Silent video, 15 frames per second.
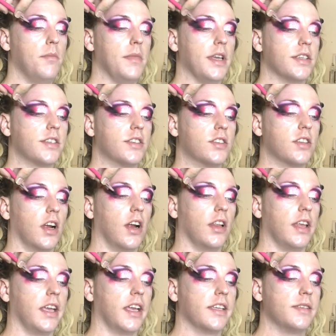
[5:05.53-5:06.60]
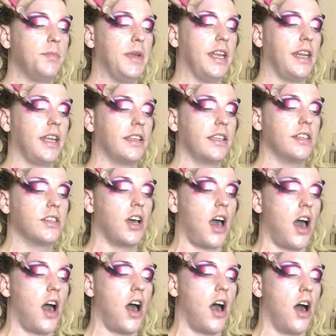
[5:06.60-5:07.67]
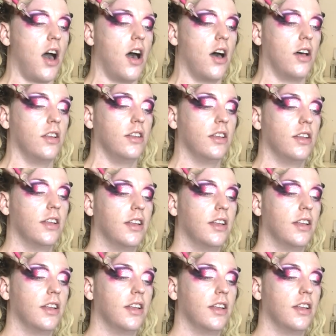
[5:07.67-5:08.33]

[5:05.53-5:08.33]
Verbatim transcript: Miss Sterling is beating the doll.